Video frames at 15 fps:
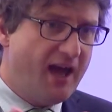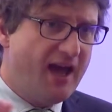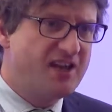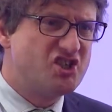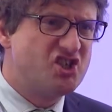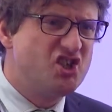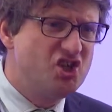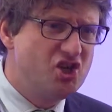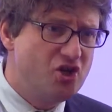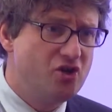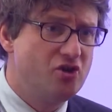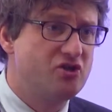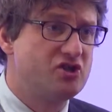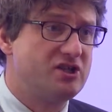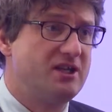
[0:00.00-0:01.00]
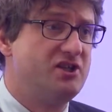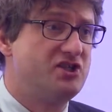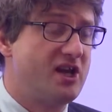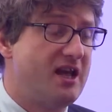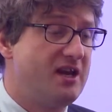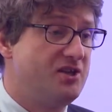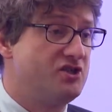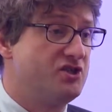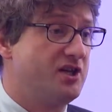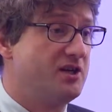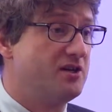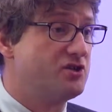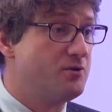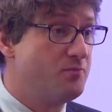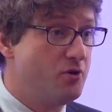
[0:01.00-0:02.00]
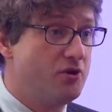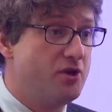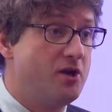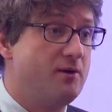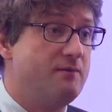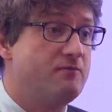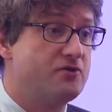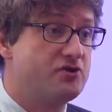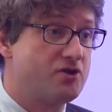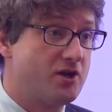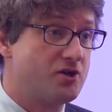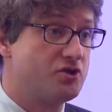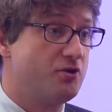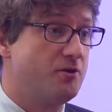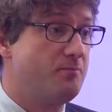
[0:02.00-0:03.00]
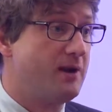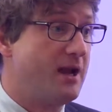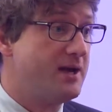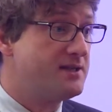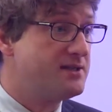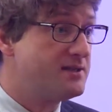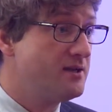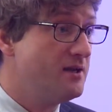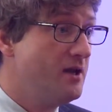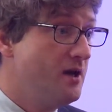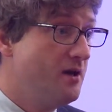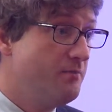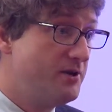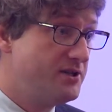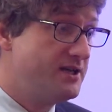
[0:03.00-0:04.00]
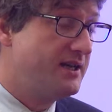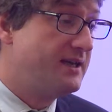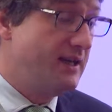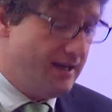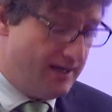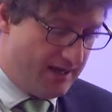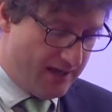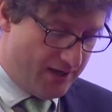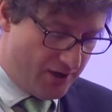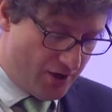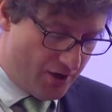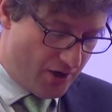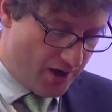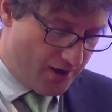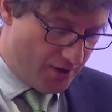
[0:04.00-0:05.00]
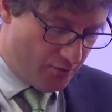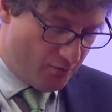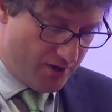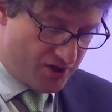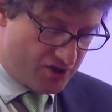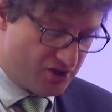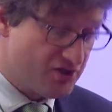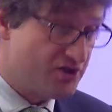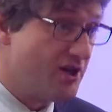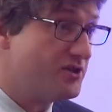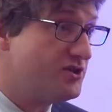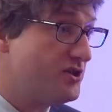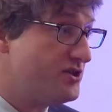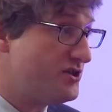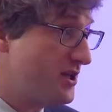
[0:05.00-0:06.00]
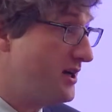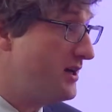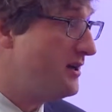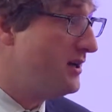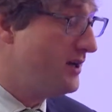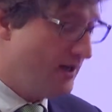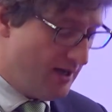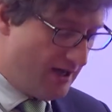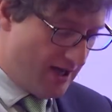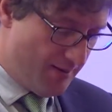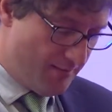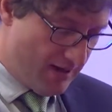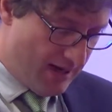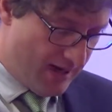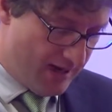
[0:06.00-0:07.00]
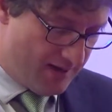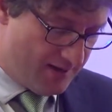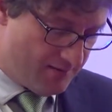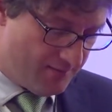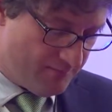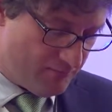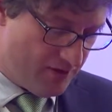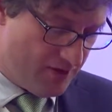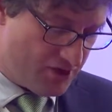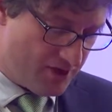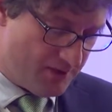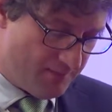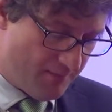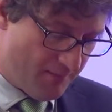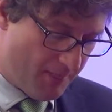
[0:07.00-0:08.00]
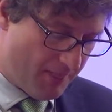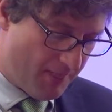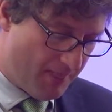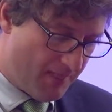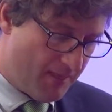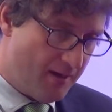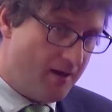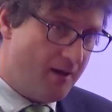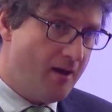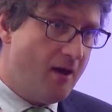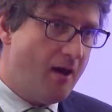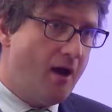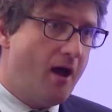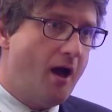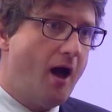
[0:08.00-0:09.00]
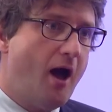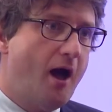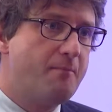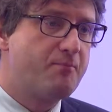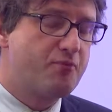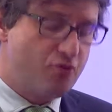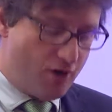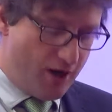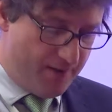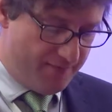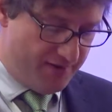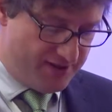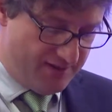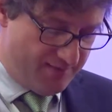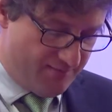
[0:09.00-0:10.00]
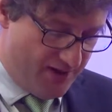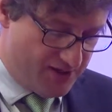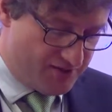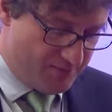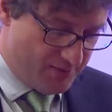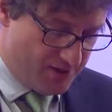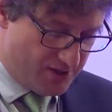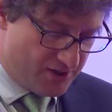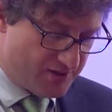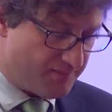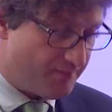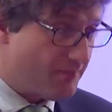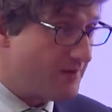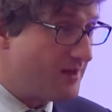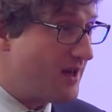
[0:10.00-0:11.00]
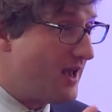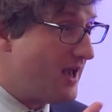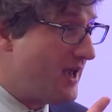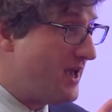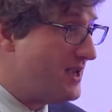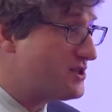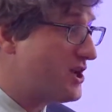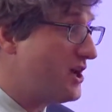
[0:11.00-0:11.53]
It's hugely challenging to put new infrastructure in place, particularly in a region such as the Himalayan region. And private investment is